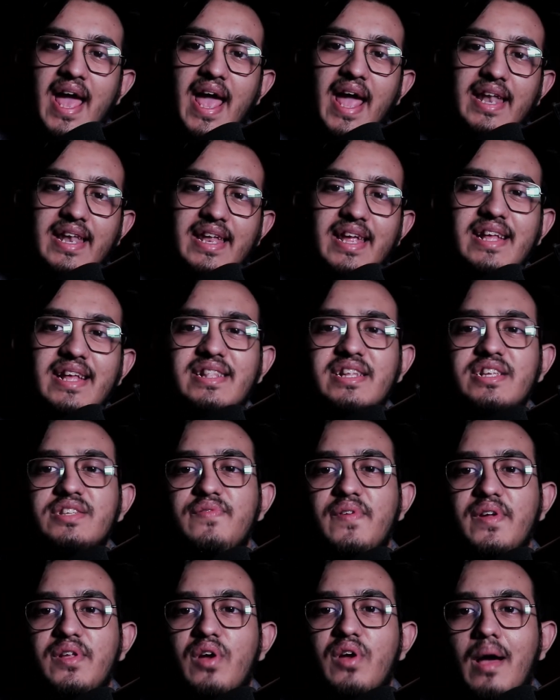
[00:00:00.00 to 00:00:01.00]
And in
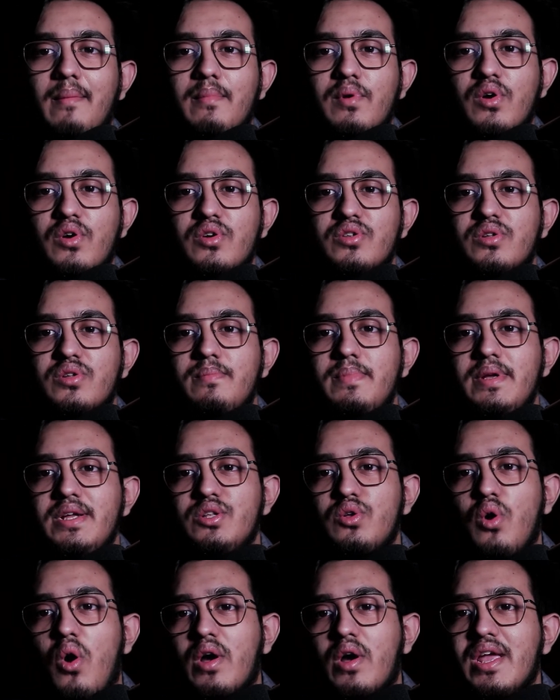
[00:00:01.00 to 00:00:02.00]
this video I'm going to be
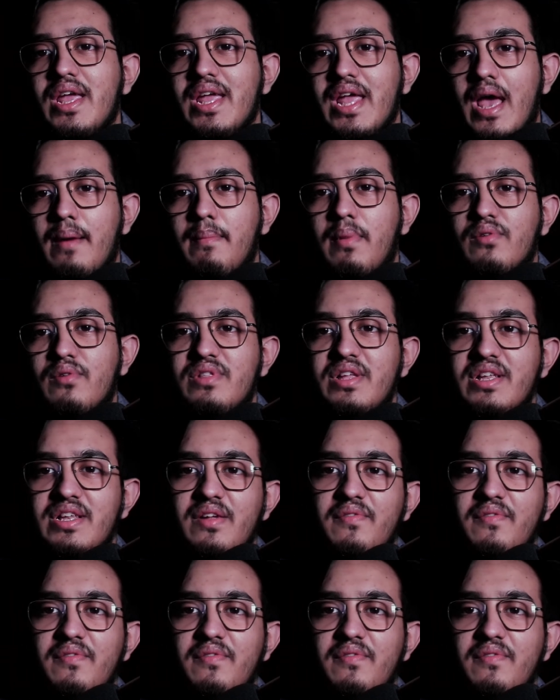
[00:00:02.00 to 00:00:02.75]
talking about the